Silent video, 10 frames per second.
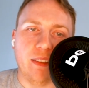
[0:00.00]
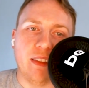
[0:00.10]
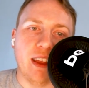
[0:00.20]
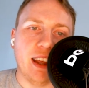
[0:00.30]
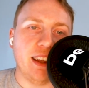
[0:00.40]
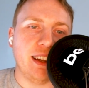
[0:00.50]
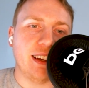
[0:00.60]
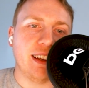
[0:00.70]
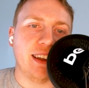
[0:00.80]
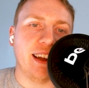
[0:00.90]
It's not good,
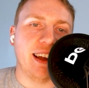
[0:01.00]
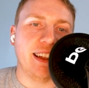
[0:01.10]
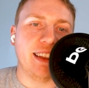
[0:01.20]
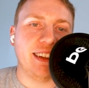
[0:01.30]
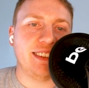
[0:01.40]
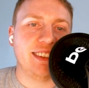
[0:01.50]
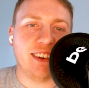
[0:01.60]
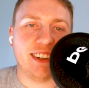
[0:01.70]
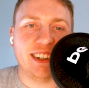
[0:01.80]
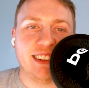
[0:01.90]
is it? It's
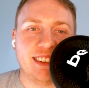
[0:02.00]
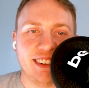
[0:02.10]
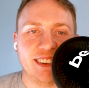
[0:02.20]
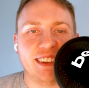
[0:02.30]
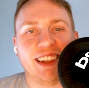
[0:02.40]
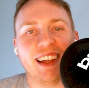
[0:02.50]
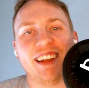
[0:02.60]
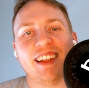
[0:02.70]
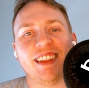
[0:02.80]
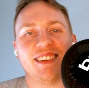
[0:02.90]
not good at all.
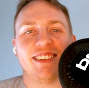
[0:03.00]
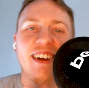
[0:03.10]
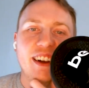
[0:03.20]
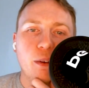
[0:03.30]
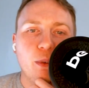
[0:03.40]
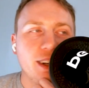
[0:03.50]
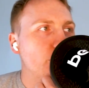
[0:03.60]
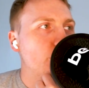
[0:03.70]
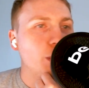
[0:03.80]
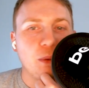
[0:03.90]
They're sweating off
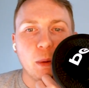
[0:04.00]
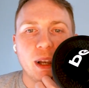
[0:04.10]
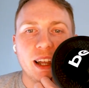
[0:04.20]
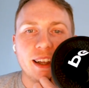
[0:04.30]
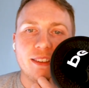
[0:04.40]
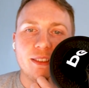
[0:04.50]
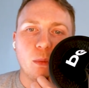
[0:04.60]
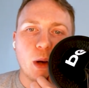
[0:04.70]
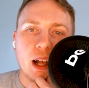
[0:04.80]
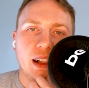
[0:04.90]
fitness for a few players,
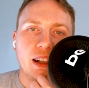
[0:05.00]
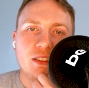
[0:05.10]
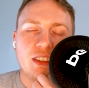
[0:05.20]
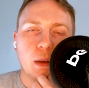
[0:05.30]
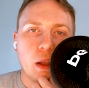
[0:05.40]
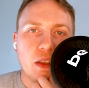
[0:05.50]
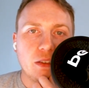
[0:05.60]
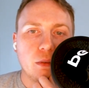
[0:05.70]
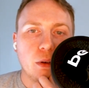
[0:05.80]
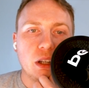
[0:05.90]
while some others
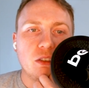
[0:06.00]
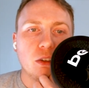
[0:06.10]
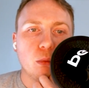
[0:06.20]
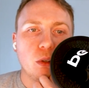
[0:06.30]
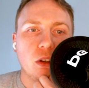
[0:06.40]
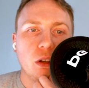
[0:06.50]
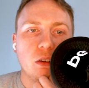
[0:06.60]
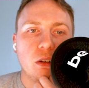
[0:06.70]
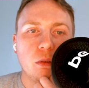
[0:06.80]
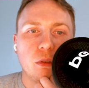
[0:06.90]
have only just
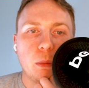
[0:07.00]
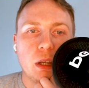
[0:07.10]
returned from